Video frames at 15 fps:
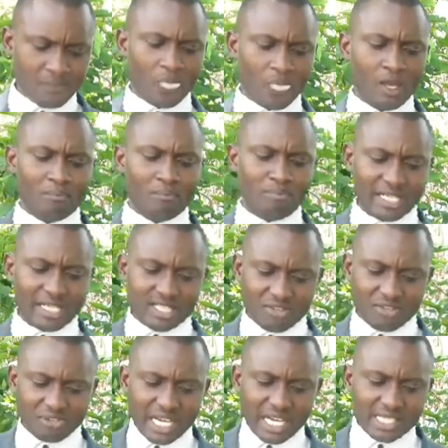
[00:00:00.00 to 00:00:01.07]
the Pharisees
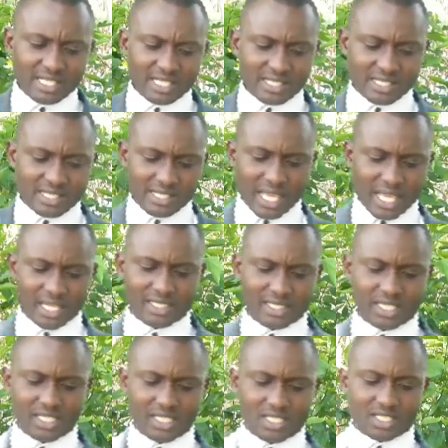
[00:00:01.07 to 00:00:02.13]
said he
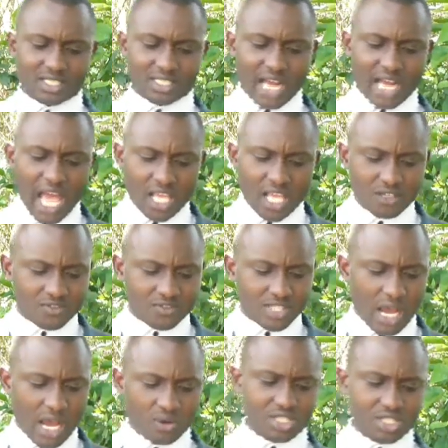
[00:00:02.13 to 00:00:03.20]
drives out
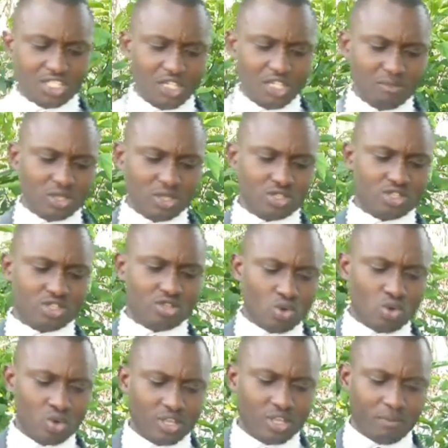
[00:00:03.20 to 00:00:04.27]
demons through the
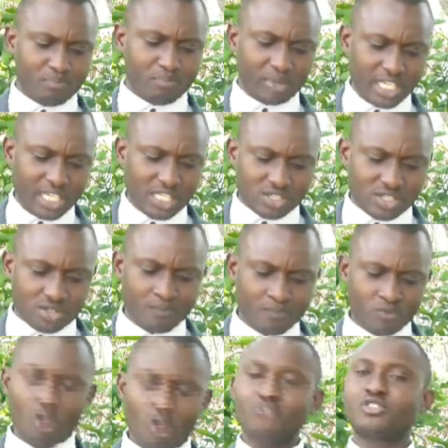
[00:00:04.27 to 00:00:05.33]
prince of
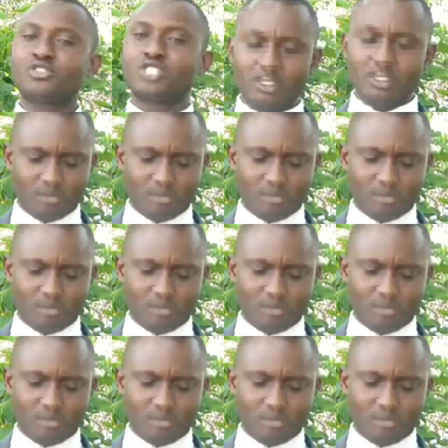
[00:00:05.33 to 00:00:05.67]
demons.